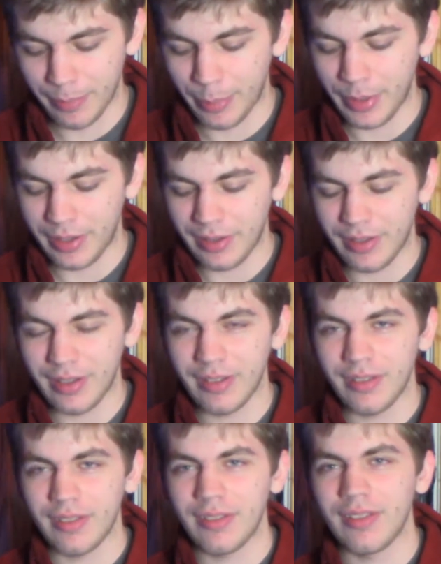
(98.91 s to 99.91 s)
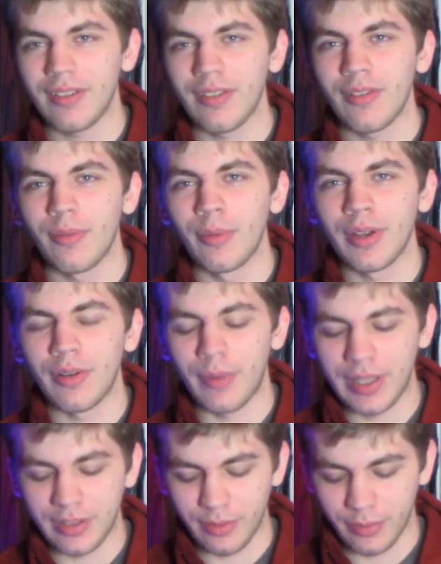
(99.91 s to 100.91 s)
but we're gonna
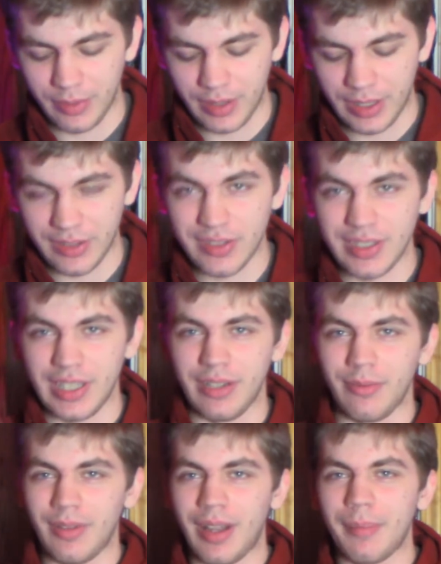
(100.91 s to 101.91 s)
wait till it's seen.